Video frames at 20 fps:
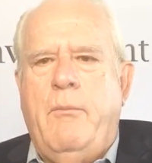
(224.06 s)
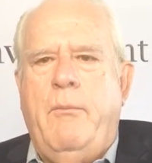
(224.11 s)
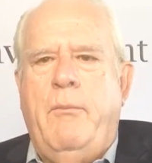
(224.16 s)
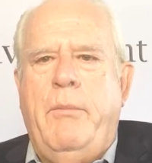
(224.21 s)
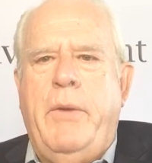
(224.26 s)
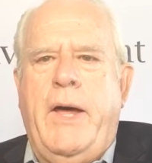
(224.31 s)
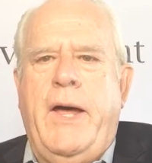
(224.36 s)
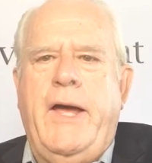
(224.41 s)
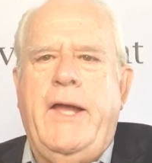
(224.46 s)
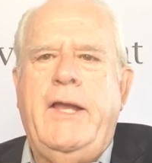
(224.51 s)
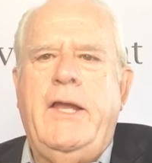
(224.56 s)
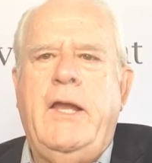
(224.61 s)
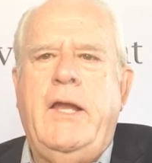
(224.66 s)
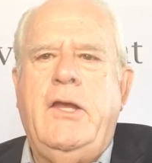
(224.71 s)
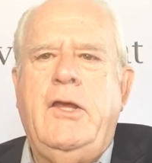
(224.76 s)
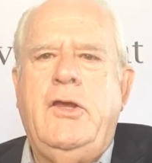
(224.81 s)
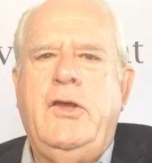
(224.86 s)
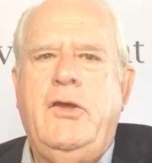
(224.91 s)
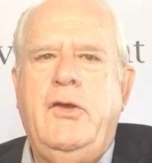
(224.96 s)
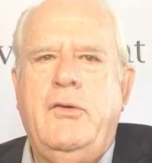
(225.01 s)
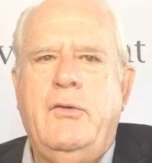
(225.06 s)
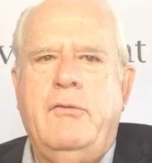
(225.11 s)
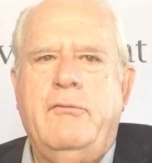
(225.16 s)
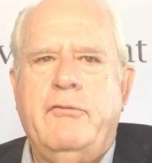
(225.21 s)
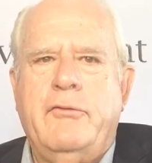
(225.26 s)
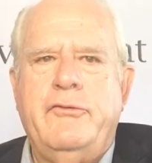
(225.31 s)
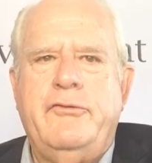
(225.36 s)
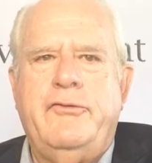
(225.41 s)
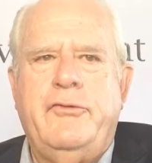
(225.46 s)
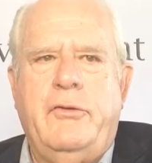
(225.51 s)
but
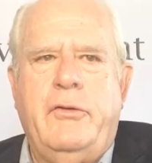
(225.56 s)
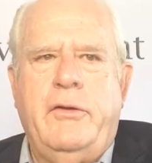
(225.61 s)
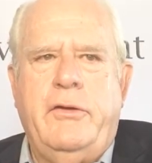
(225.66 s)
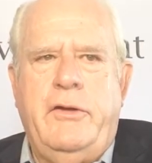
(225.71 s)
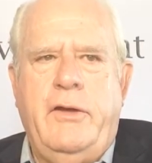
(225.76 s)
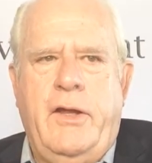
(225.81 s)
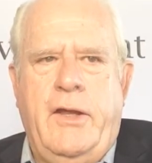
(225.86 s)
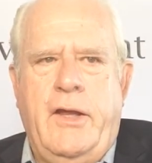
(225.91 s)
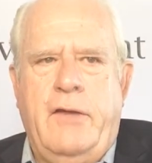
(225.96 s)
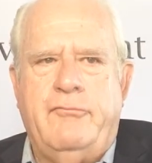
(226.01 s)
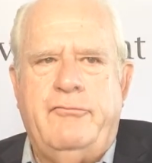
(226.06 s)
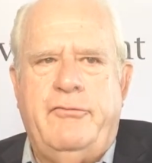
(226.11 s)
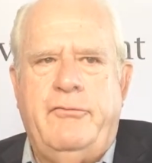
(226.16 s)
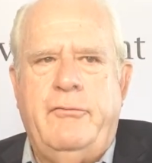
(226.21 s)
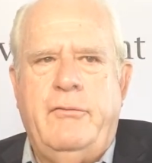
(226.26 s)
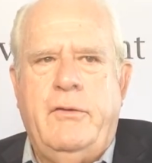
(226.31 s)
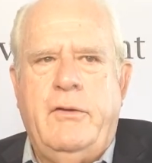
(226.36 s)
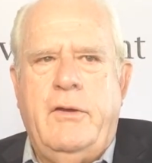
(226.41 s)
universal enough